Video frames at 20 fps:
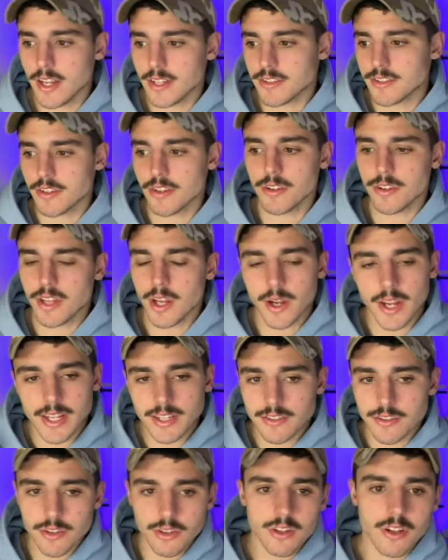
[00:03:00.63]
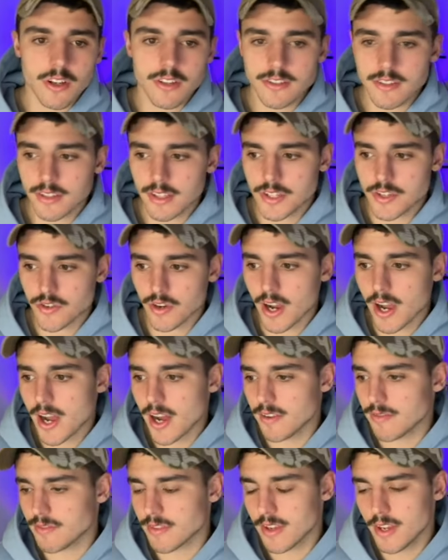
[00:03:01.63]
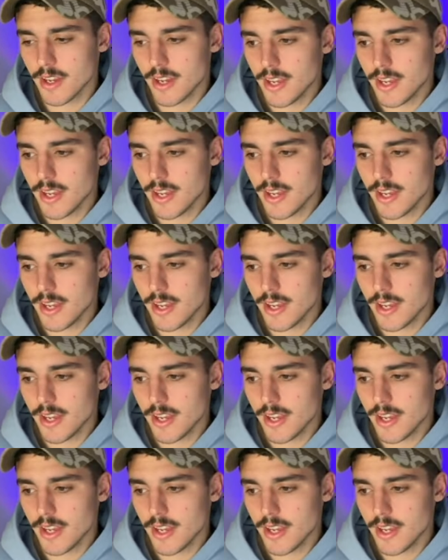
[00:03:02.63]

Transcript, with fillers: And two, they're getting too close to the draft